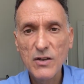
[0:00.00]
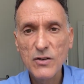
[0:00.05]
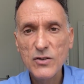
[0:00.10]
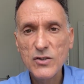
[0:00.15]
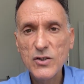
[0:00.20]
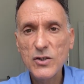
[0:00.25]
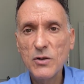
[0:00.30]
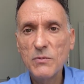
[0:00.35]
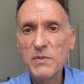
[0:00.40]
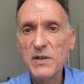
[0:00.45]

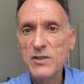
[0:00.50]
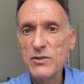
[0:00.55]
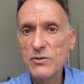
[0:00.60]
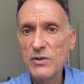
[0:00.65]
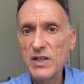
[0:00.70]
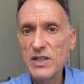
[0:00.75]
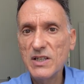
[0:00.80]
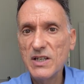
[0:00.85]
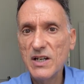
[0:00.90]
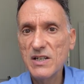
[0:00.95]
should be
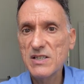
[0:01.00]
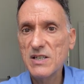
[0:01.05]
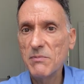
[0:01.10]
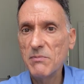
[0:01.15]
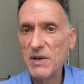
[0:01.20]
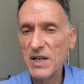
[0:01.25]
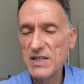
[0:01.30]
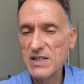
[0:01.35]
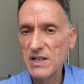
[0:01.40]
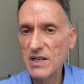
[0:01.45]
treated as a
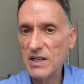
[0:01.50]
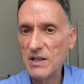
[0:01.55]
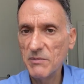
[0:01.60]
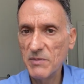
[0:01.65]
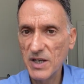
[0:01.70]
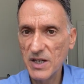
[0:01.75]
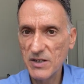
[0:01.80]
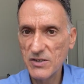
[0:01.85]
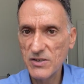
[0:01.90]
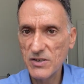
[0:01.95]
medical
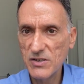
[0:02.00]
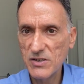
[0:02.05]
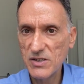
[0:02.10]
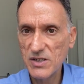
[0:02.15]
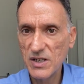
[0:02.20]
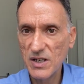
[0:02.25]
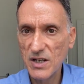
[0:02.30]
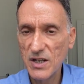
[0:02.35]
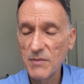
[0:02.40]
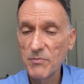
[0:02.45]

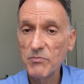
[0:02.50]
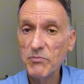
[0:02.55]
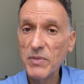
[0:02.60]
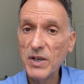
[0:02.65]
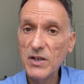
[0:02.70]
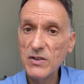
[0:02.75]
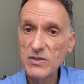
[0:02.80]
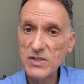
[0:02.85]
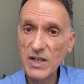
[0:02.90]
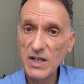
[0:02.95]
emergency
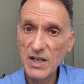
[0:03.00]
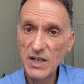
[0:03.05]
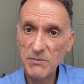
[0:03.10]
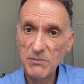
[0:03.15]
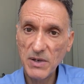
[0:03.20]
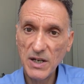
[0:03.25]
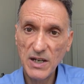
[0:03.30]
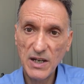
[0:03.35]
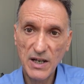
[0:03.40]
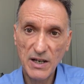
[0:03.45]
because it
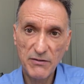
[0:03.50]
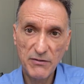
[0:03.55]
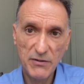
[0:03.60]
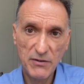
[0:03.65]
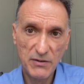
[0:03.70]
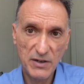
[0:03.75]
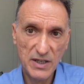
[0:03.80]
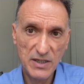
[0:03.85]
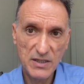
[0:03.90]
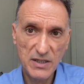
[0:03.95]
can be
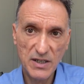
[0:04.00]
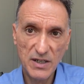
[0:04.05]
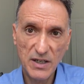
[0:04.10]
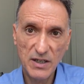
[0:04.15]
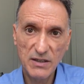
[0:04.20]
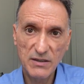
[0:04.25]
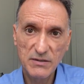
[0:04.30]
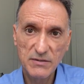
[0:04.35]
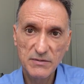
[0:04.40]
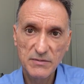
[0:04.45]

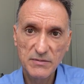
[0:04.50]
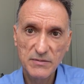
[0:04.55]
life-threatening.